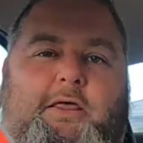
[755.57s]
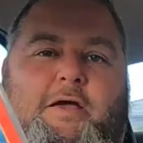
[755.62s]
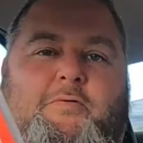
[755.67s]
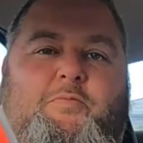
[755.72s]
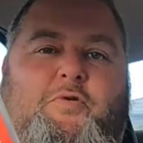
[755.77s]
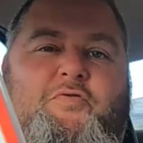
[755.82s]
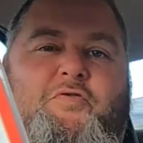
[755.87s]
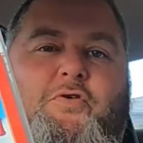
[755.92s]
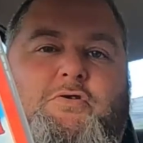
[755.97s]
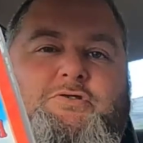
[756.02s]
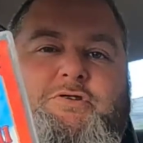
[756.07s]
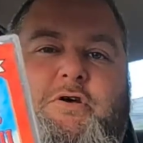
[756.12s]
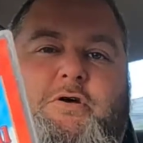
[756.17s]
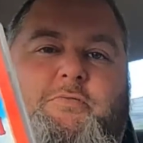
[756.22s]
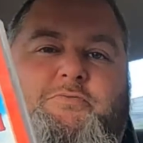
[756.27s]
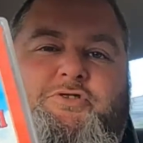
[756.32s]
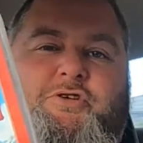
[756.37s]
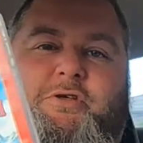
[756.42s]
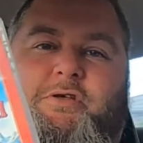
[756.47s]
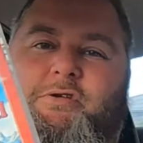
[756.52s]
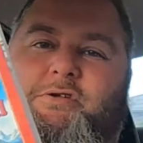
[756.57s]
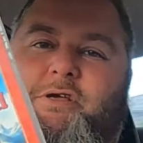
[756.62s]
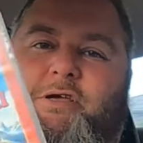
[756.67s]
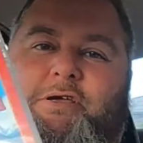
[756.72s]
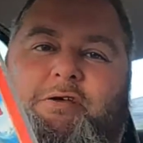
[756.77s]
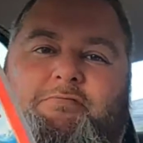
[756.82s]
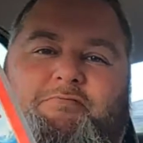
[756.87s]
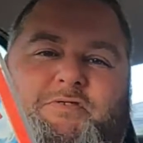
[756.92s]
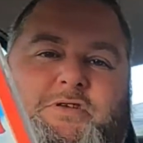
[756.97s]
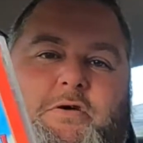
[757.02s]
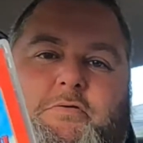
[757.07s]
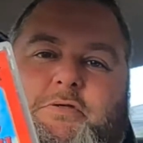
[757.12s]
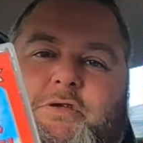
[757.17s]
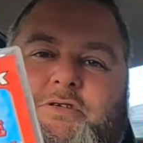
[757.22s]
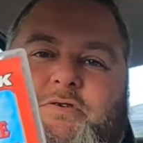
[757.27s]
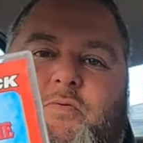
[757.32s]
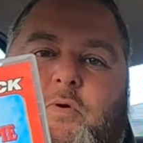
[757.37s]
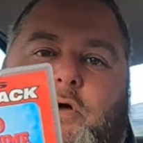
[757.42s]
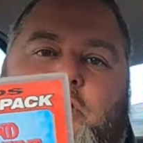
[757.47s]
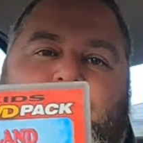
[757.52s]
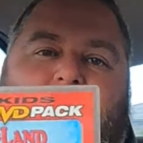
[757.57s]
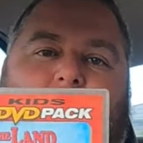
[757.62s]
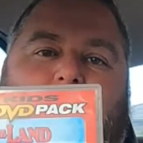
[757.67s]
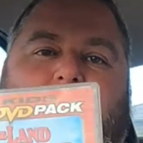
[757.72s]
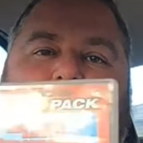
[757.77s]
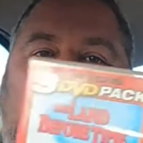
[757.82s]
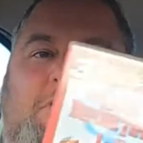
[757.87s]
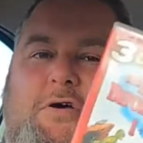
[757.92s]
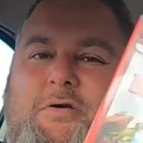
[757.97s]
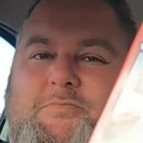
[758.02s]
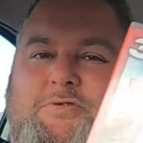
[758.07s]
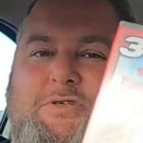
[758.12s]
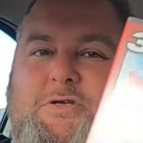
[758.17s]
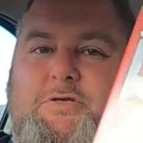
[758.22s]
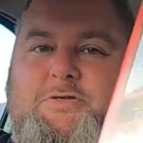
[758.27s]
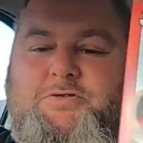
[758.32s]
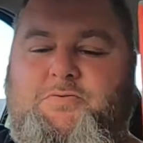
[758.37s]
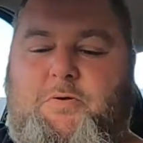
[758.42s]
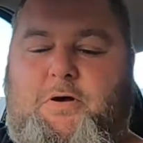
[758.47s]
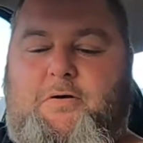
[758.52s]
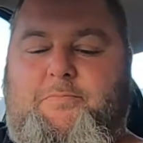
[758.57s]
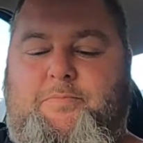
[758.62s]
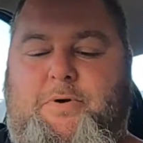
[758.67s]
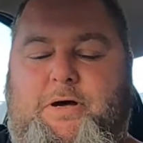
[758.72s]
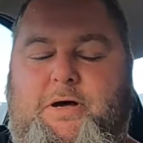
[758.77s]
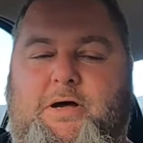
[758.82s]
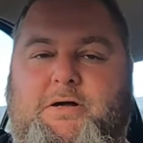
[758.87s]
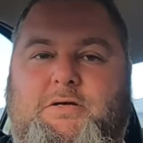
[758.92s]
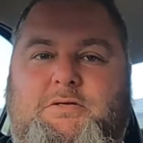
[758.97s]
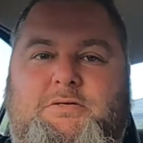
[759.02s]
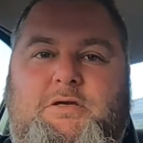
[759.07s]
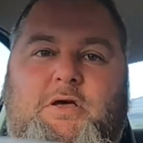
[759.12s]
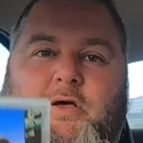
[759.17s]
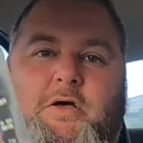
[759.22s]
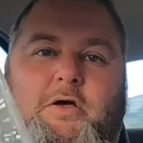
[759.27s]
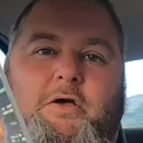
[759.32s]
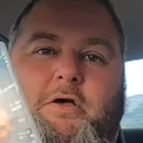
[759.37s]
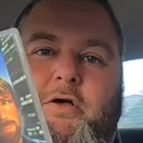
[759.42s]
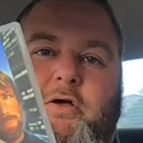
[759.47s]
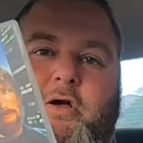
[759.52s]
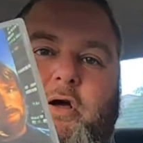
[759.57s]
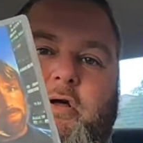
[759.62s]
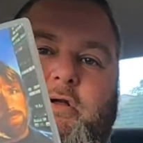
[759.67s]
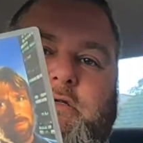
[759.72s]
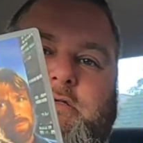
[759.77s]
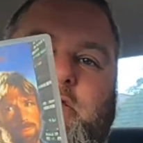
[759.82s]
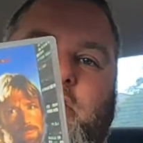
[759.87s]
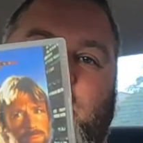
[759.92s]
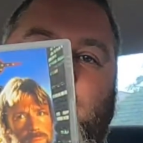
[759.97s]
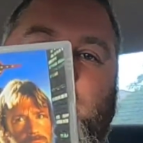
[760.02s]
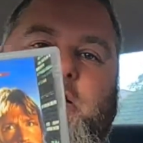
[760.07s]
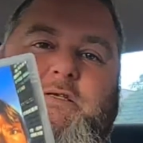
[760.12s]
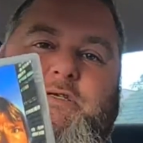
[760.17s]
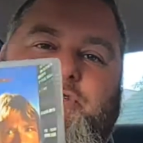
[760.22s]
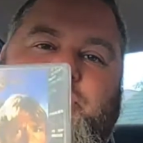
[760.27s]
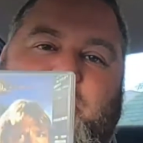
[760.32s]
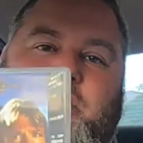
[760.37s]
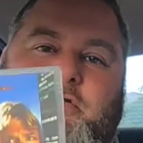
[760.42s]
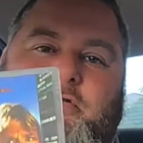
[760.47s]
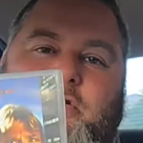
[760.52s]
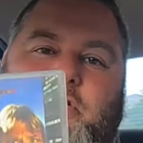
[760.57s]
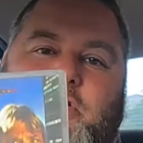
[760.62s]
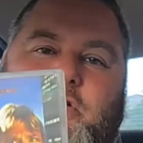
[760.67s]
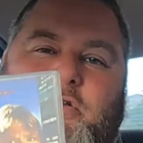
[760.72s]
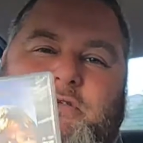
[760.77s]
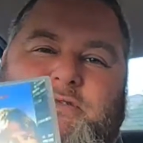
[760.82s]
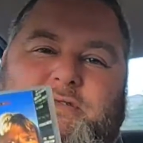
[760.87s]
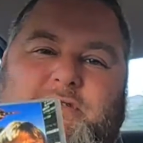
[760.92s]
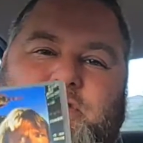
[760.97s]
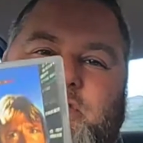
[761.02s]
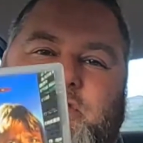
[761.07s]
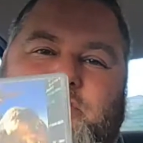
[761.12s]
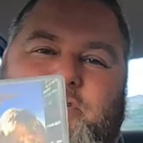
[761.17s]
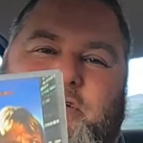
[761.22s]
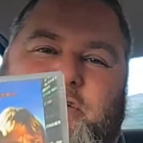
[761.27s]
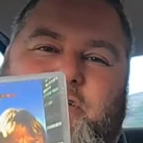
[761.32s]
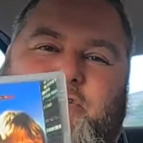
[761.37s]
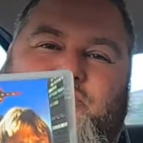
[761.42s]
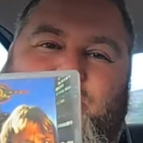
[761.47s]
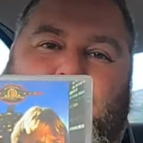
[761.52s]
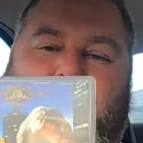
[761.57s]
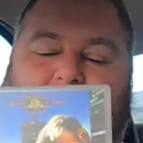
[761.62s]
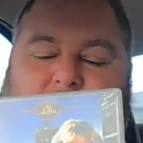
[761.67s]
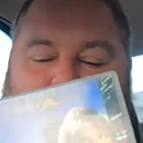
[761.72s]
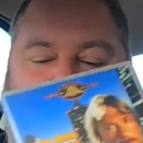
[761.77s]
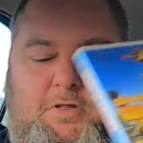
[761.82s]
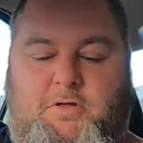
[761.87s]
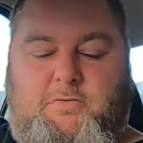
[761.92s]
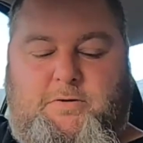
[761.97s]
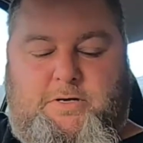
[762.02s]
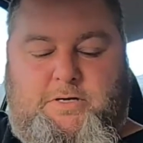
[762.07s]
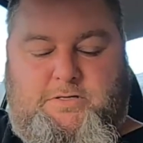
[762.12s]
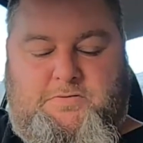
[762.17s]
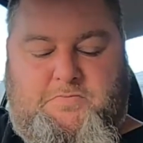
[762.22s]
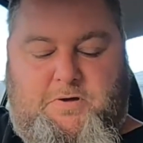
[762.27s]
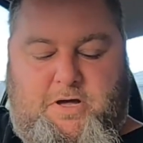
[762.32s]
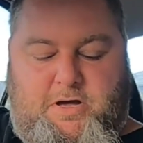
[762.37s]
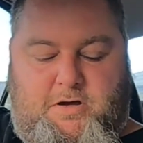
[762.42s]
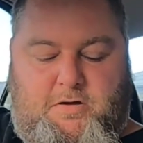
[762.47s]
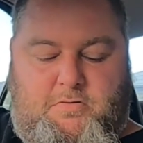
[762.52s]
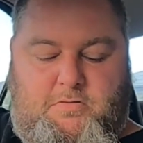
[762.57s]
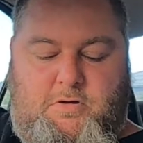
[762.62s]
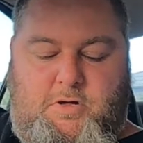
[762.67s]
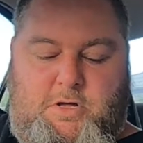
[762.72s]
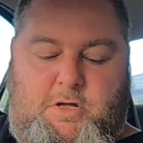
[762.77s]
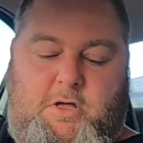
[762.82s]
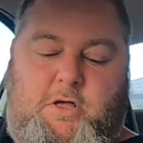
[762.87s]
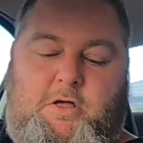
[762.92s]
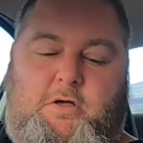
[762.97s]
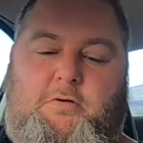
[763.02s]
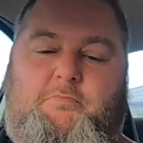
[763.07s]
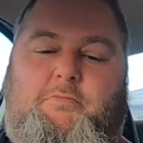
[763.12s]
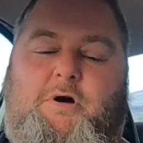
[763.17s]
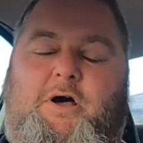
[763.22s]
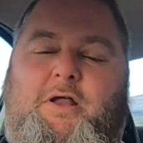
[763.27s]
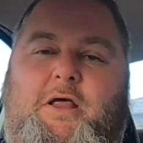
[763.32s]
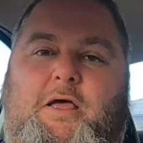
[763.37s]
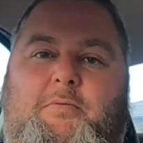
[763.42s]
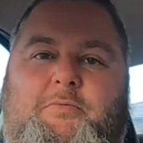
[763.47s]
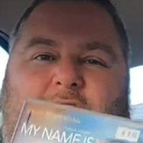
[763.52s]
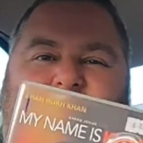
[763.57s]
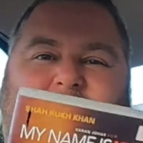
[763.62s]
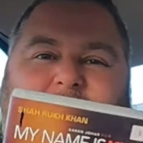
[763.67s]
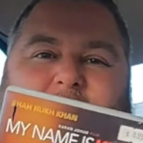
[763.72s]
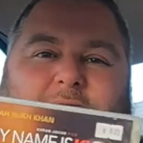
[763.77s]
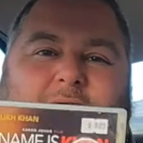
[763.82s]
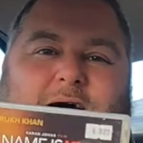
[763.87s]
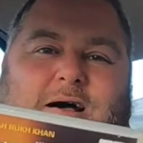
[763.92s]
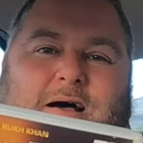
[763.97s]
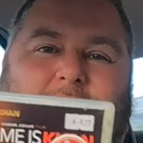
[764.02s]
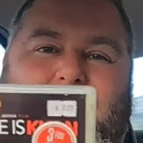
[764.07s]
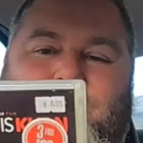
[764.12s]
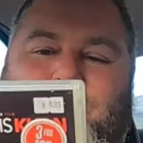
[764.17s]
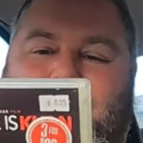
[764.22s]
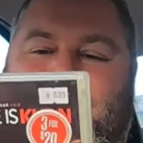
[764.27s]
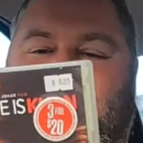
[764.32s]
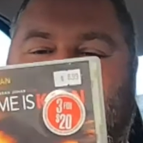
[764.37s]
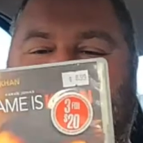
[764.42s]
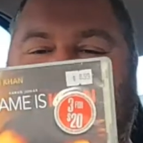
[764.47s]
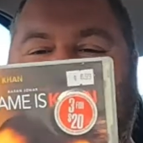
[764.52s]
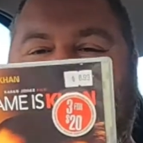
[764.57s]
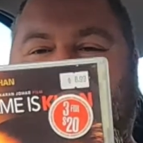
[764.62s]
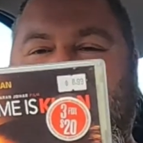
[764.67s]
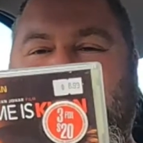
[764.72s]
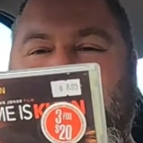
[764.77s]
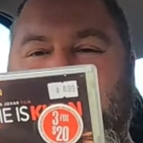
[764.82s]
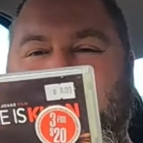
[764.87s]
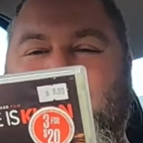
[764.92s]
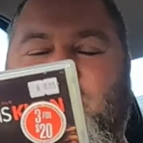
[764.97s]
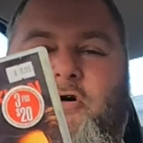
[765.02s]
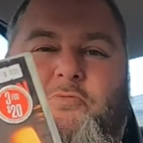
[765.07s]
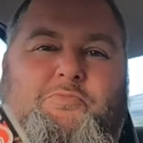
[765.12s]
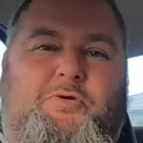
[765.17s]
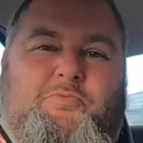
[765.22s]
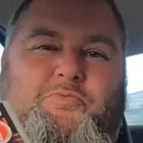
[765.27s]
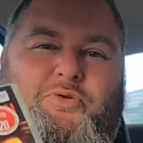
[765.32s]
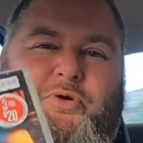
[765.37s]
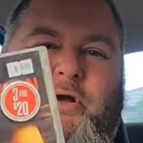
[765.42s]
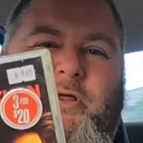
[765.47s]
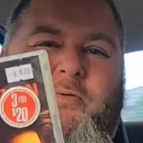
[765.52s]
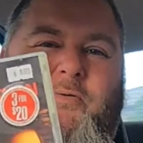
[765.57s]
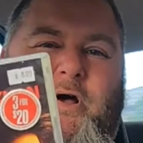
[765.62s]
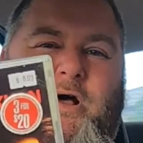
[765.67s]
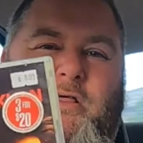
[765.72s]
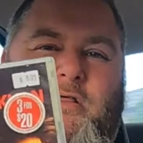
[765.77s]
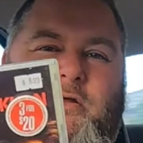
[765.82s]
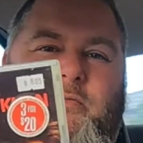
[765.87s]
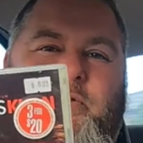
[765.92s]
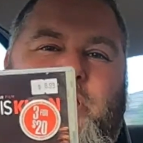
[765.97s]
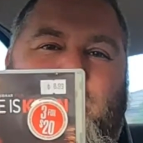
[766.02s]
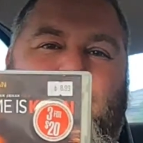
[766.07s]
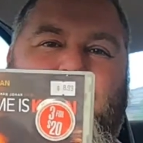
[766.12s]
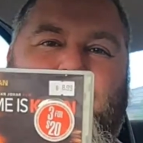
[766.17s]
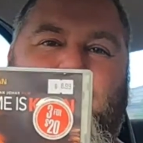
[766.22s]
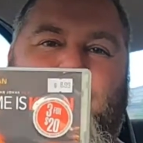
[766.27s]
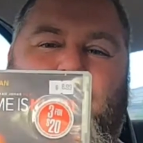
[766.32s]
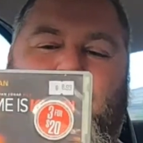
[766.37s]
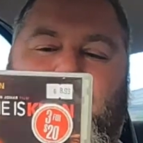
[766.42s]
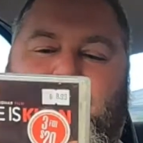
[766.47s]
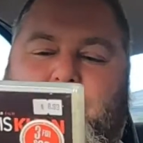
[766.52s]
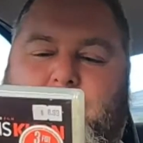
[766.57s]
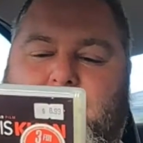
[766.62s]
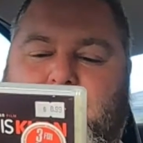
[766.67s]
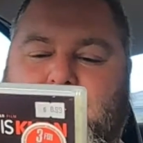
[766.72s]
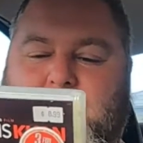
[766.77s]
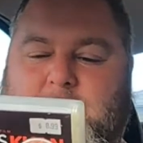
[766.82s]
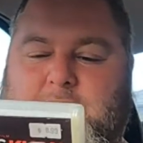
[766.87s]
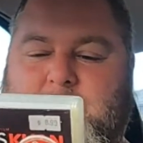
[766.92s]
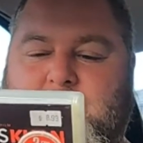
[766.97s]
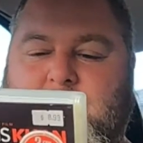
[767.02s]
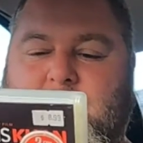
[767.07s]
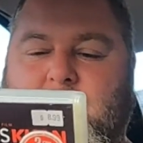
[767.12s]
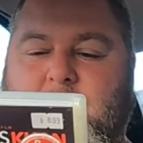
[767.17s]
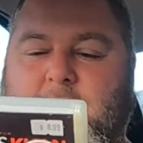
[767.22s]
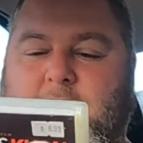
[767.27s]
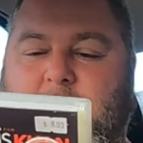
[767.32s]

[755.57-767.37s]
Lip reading: Land Before Time trilogy, sold this quite a few times, just $12. Code of Silence, Chuck Norris, this is like a $12 one as well. My Name is Khan, I think this was comping pretty well at about $30.